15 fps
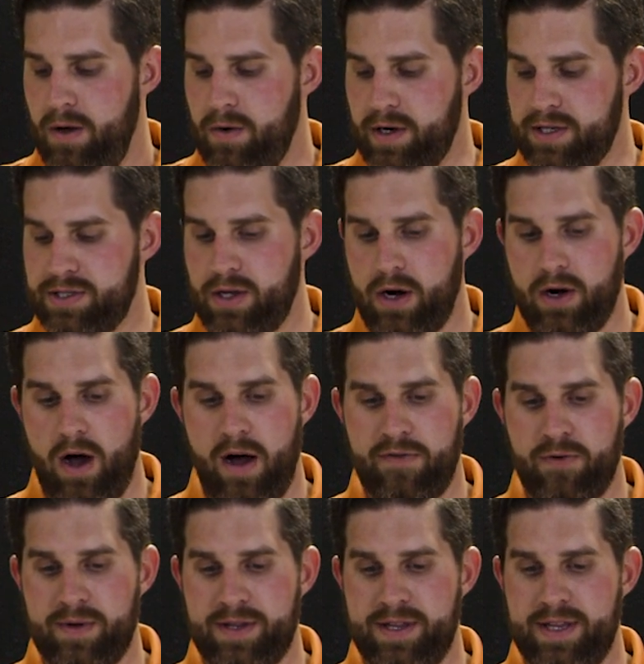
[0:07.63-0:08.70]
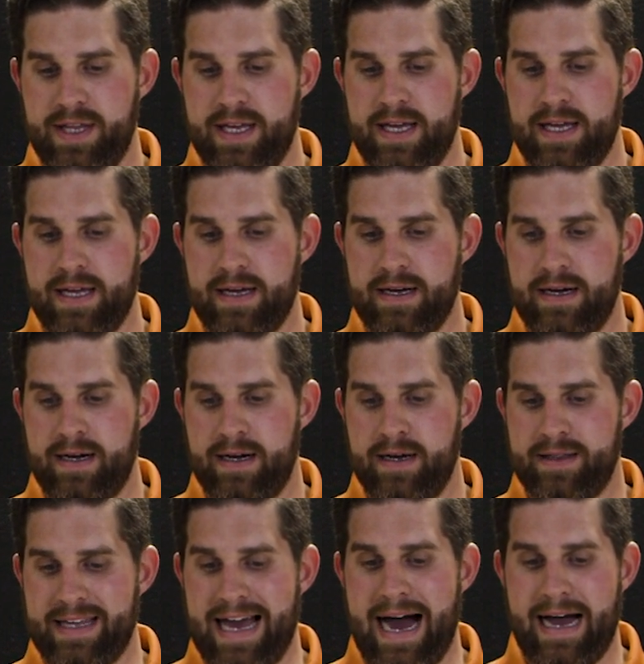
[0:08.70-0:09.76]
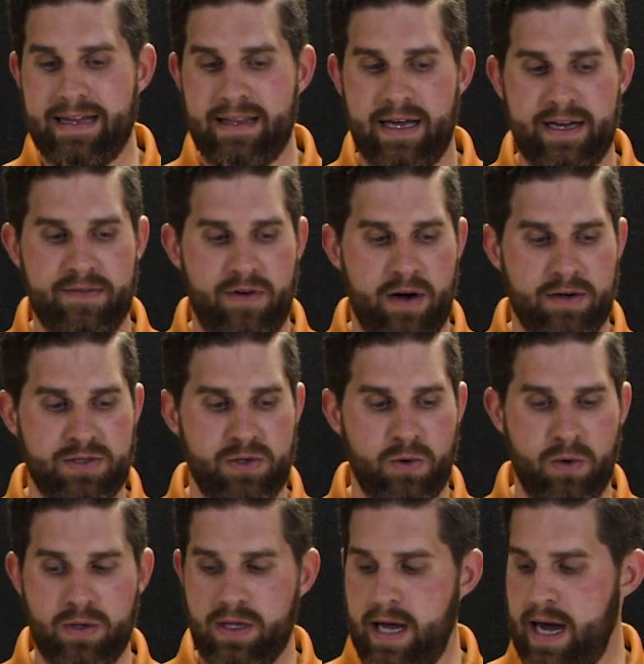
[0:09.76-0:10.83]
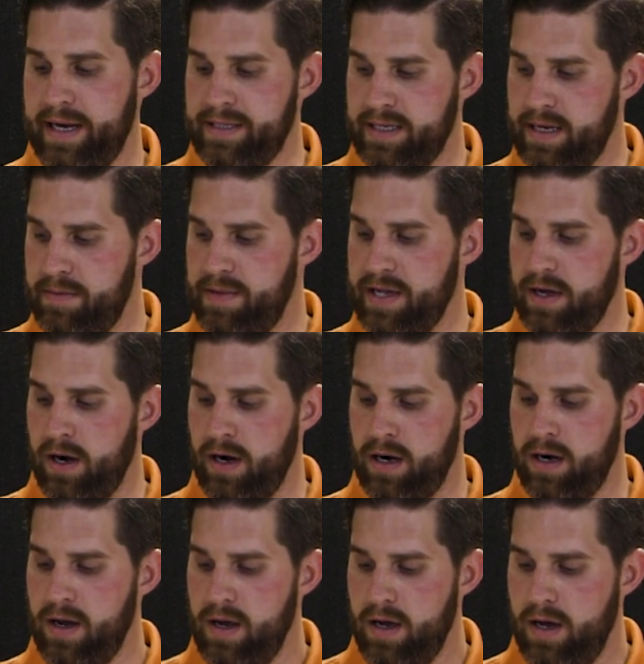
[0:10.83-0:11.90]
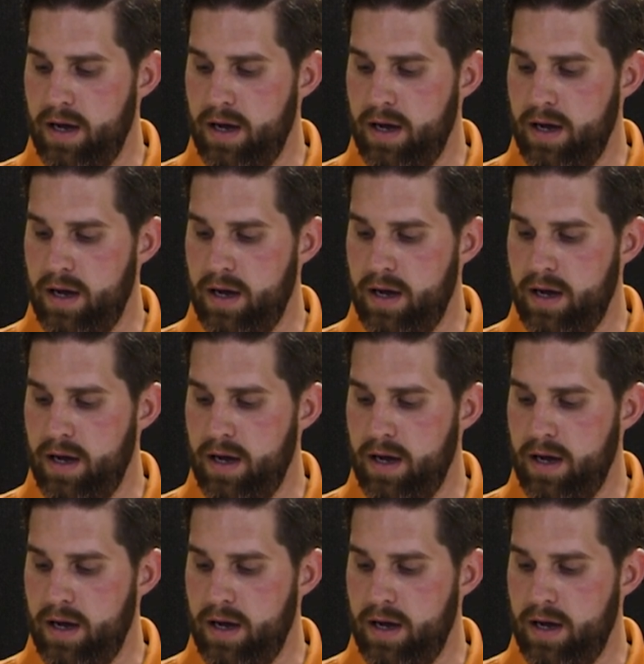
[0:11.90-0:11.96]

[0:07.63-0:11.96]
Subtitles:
We're going to start off with the highlight of our tool line is going to be our